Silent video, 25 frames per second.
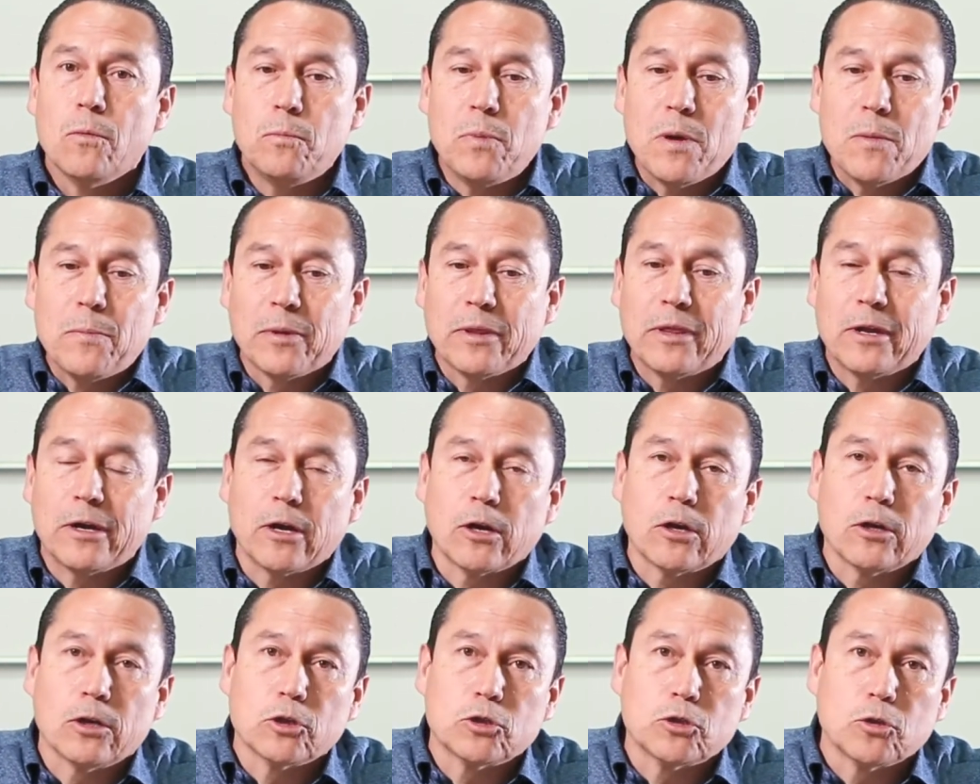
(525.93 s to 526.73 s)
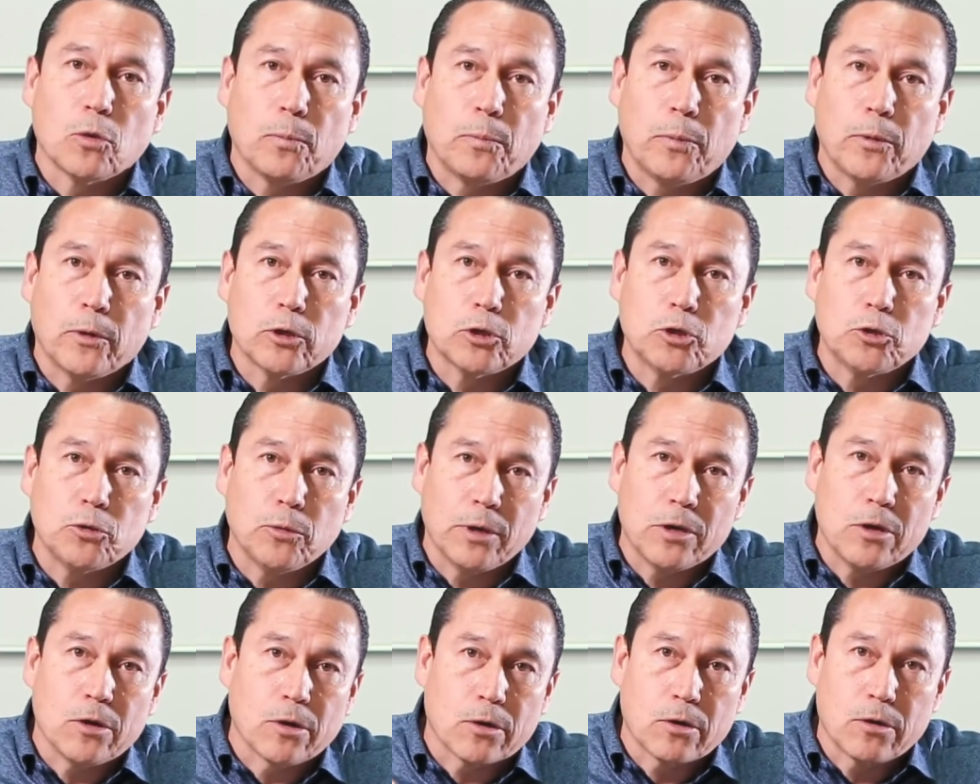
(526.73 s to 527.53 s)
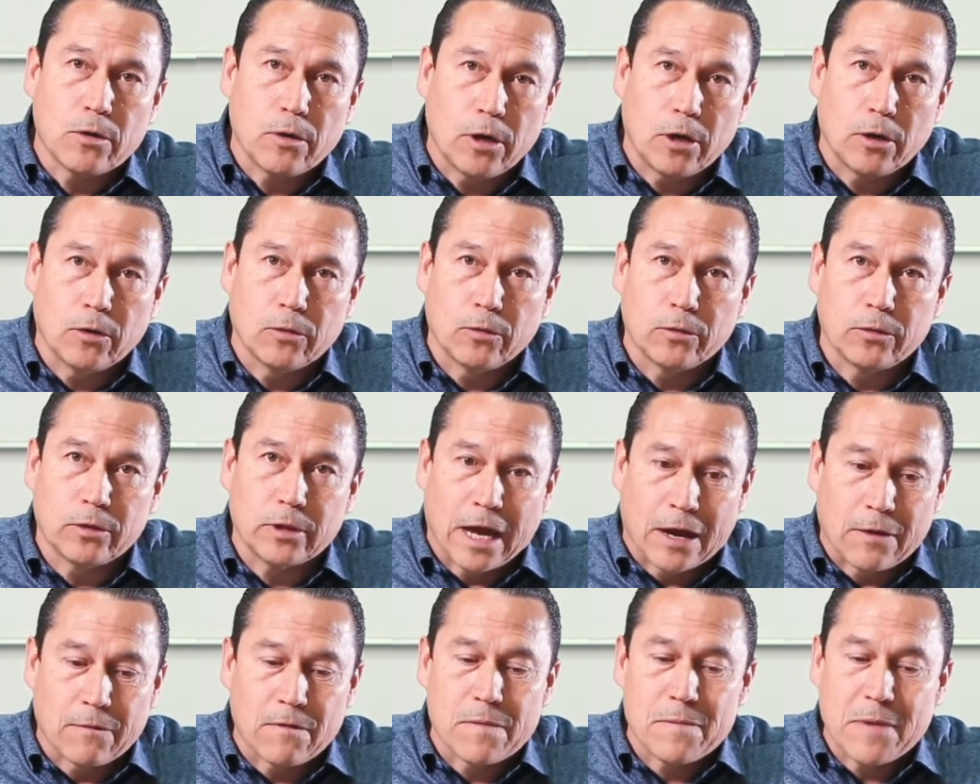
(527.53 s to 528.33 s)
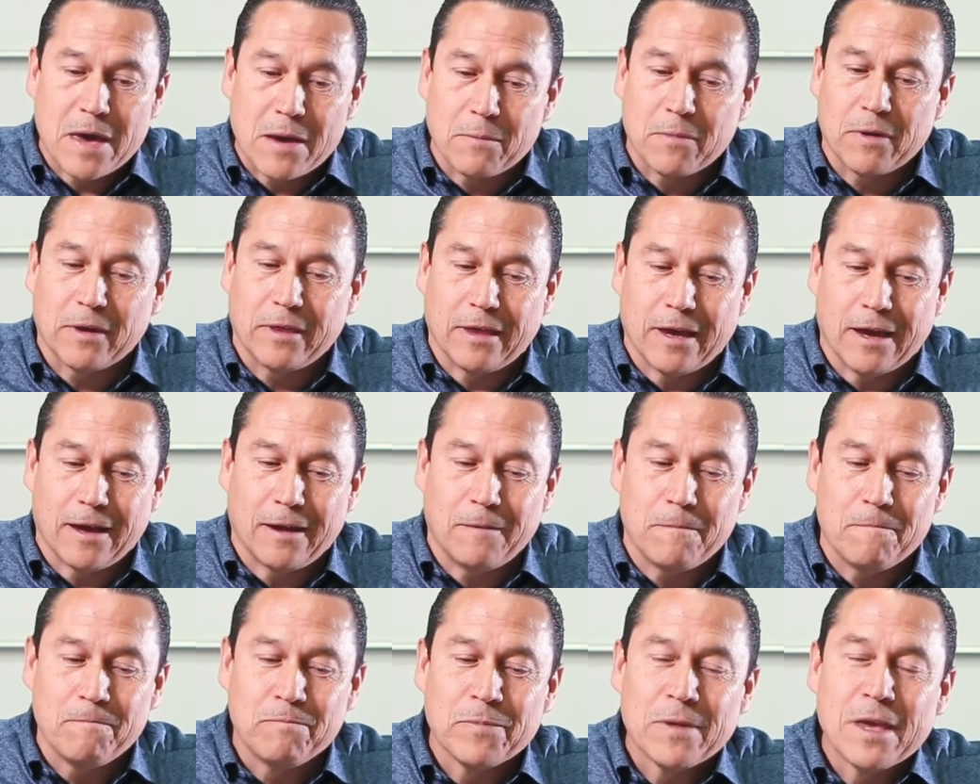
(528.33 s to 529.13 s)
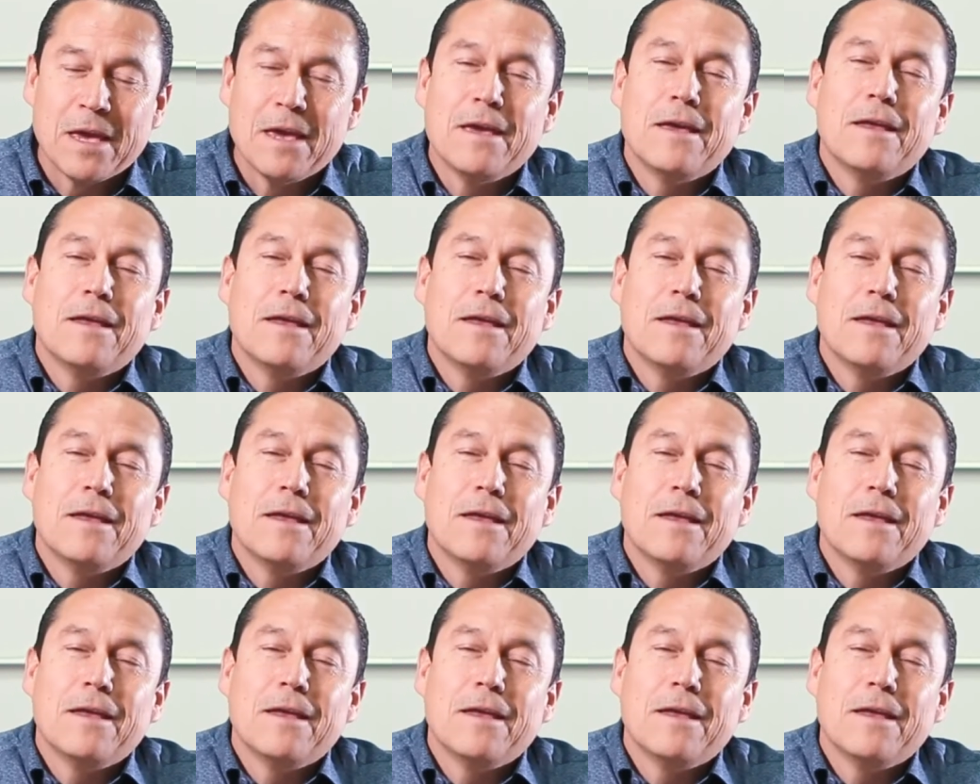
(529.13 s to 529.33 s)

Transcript: that are going to support you in your growth? I remember that.